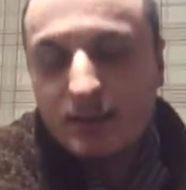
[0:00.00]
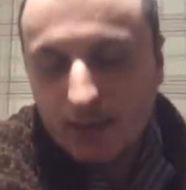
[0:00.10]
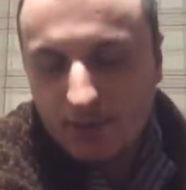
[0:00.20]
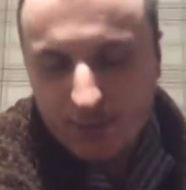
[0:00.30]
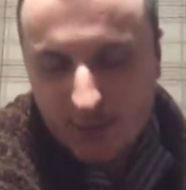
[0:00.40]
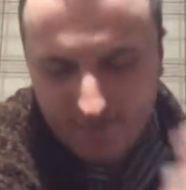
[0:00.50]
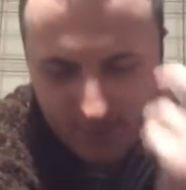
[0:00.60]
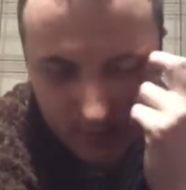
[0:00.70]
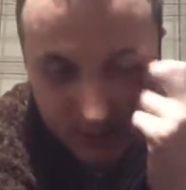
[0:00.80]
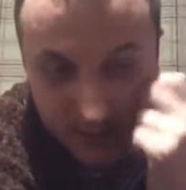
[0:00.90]

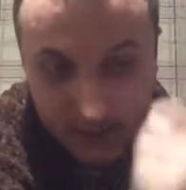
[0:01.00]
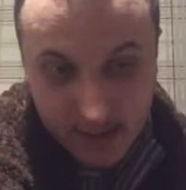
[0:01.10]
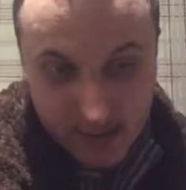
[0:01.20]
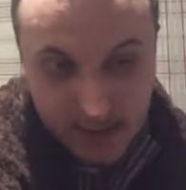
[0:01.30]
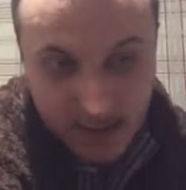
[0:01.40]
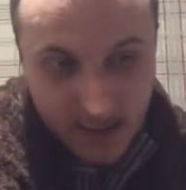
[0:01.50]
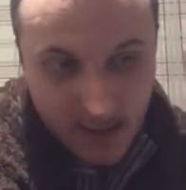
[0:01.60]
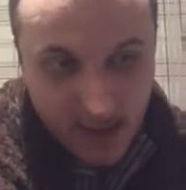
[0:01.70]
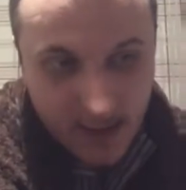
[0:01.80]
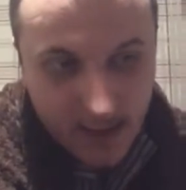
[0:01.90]
2003-04 season? He said,
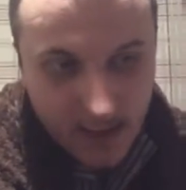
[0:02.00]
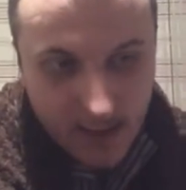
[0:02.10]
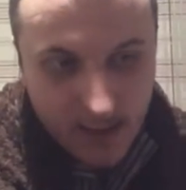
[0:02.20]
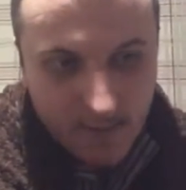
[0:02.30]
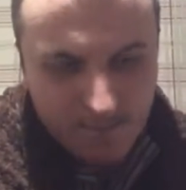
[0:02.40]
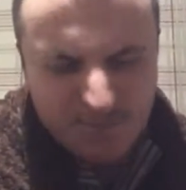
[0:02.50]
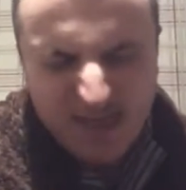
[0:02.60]
I